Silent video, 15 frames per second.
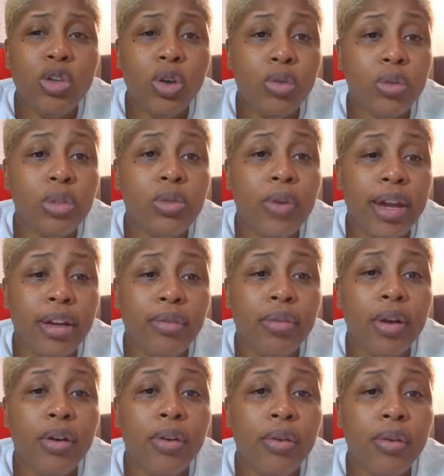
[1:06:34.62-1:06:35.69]
You know what's right and
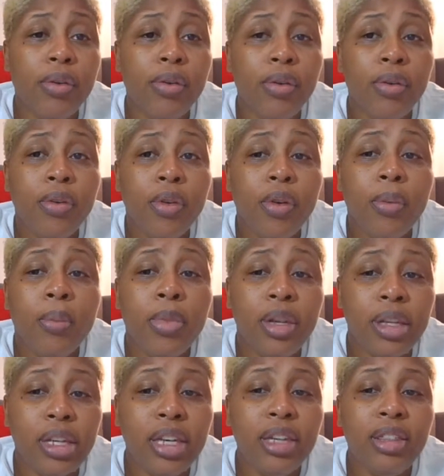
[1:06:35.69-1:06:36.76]
wrong.
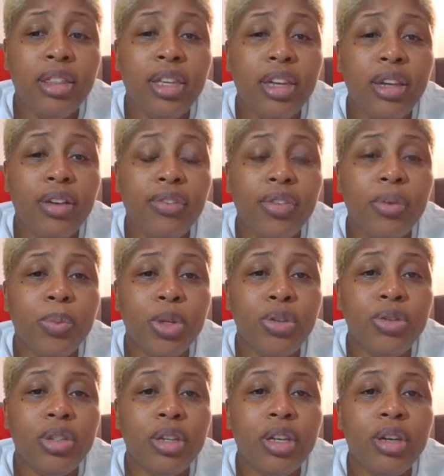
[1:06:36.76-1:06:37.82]
But a key thing of the abuser,